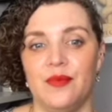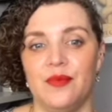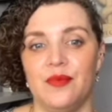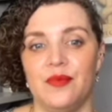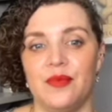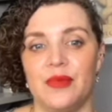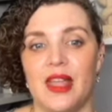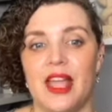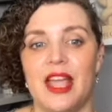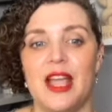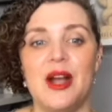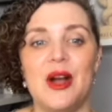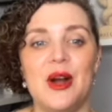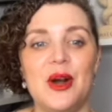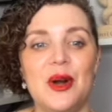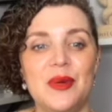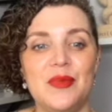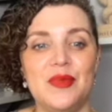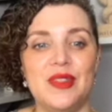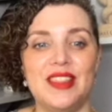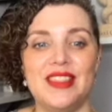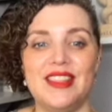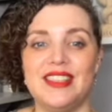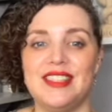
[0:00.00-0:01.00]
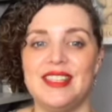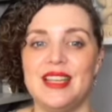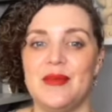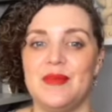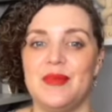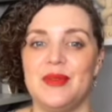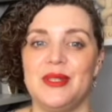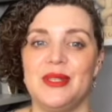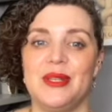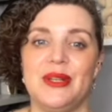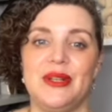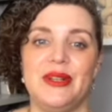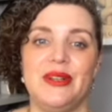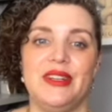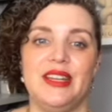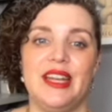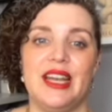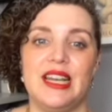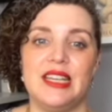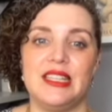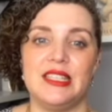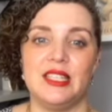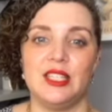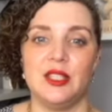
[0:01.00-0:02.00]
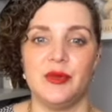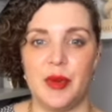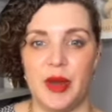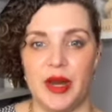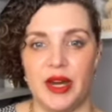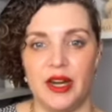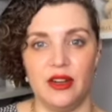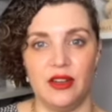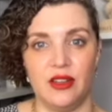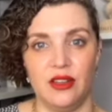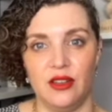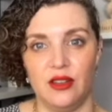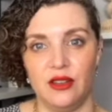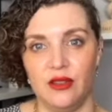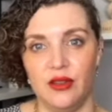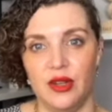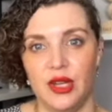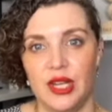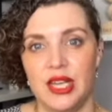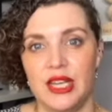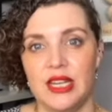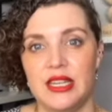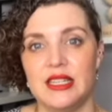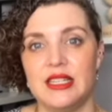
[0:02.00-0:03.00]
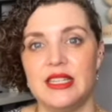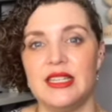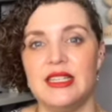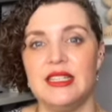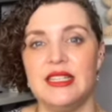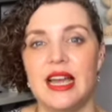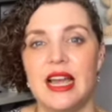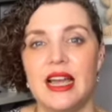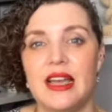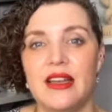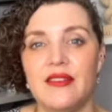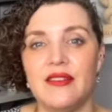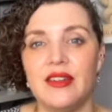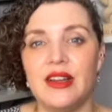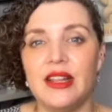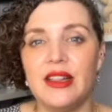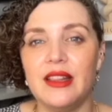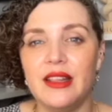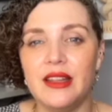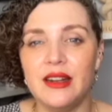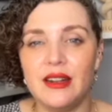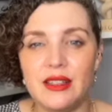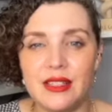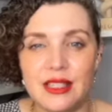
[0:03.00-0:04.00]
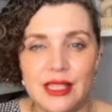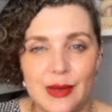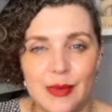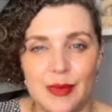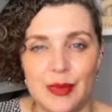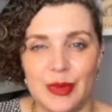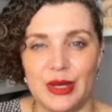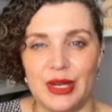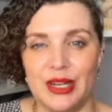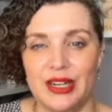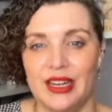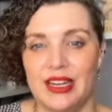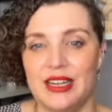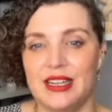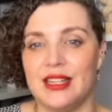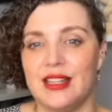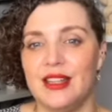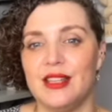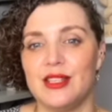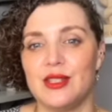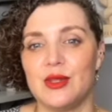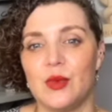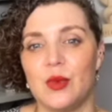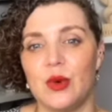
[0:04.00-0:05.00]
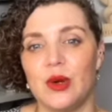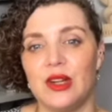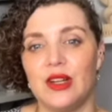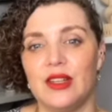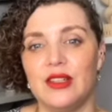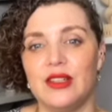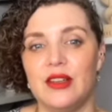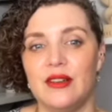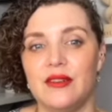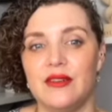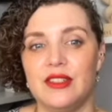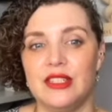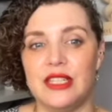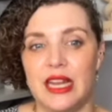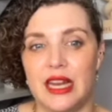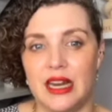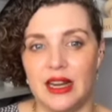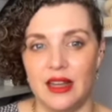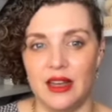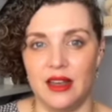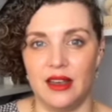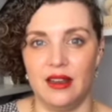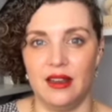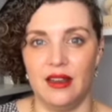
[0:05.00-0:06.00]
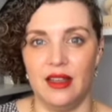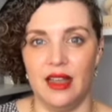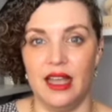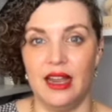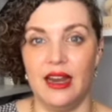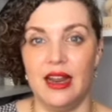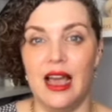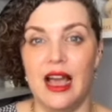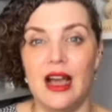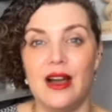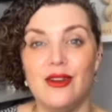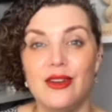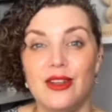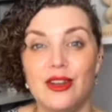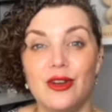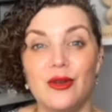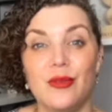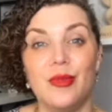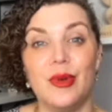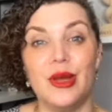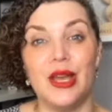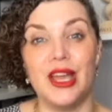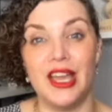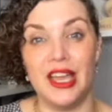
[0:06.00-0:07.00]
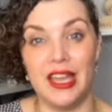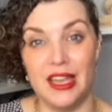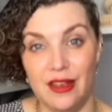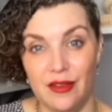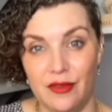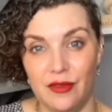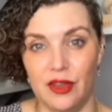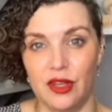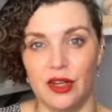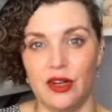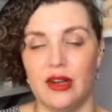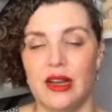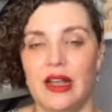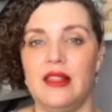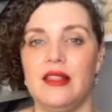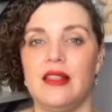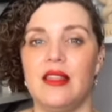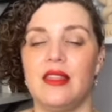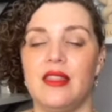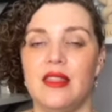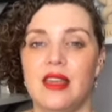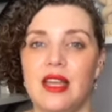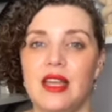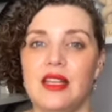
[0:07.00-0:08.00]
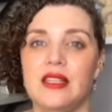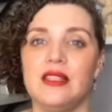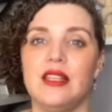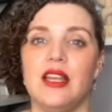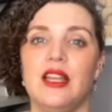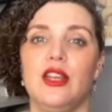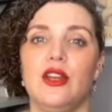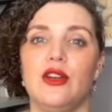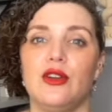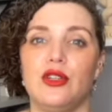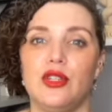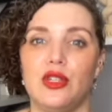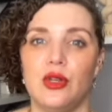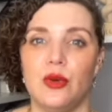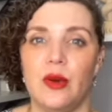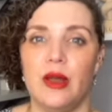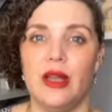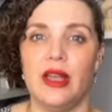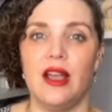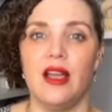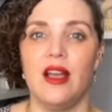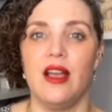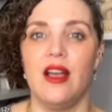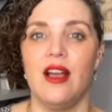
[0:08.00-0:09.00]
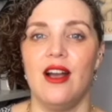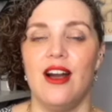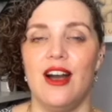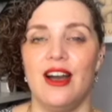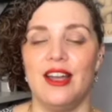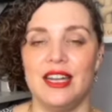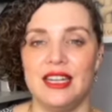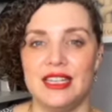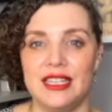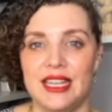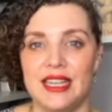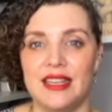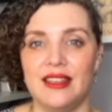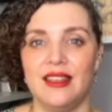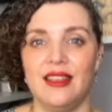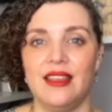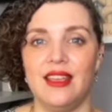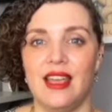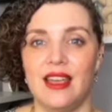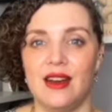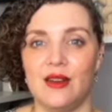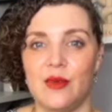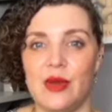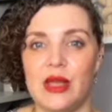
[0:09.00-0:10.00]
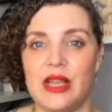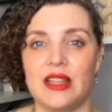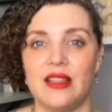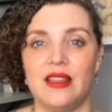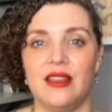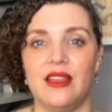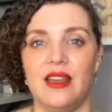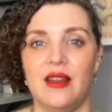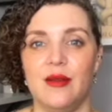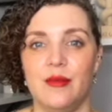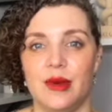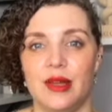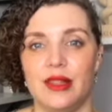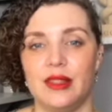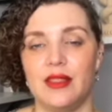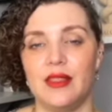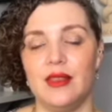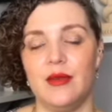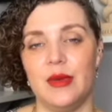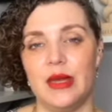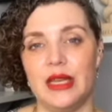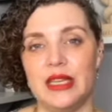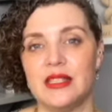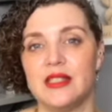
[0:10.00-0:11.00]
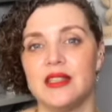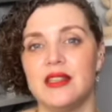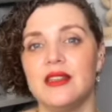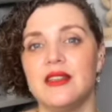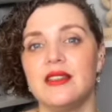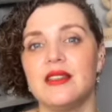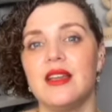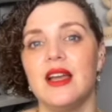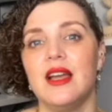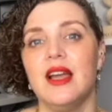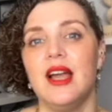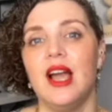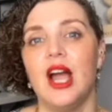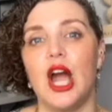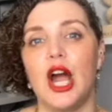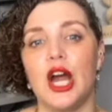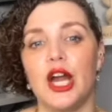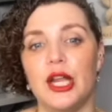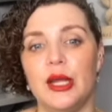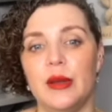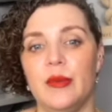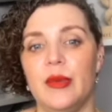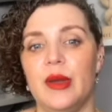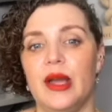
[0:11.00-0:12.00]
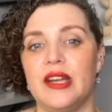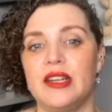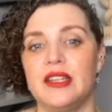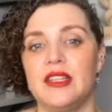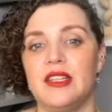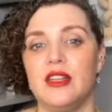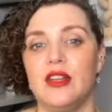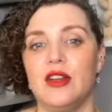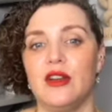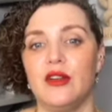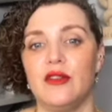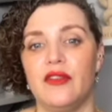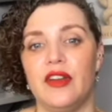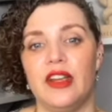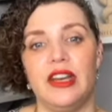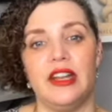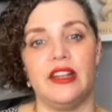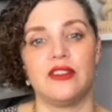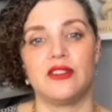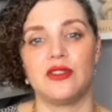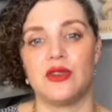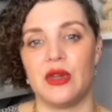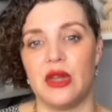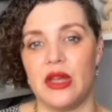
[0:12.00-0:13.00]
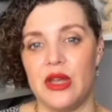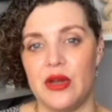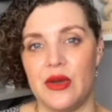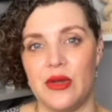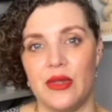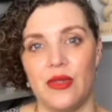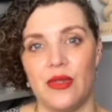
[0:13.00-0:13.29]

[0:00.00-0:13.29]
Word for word: I hope that this episode has inspired you to dive a little deeper into this world of data and how your behavior and the things that you're doing on a daily and weekly and monthly basis are impacting your financial health.